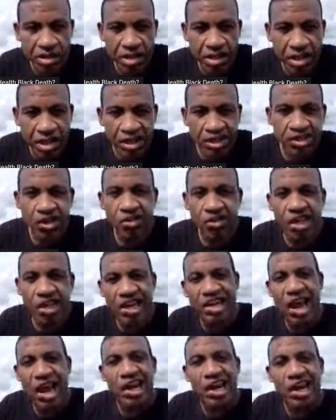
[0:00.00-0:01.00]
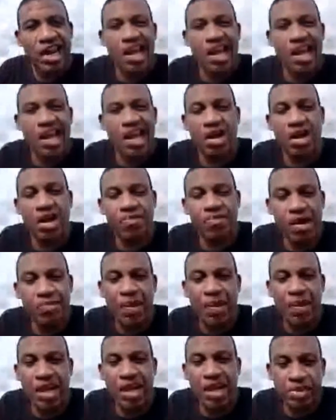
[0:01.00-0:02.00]
Don't let not near one of my
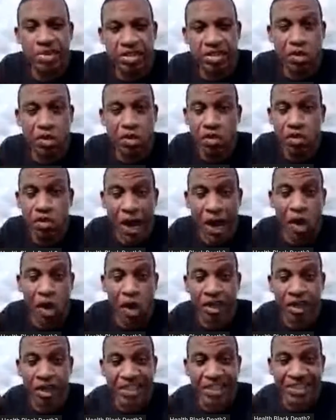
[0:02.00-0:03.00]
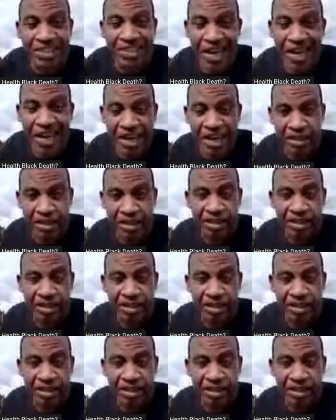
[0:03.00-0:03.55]
babies who got all of this talent.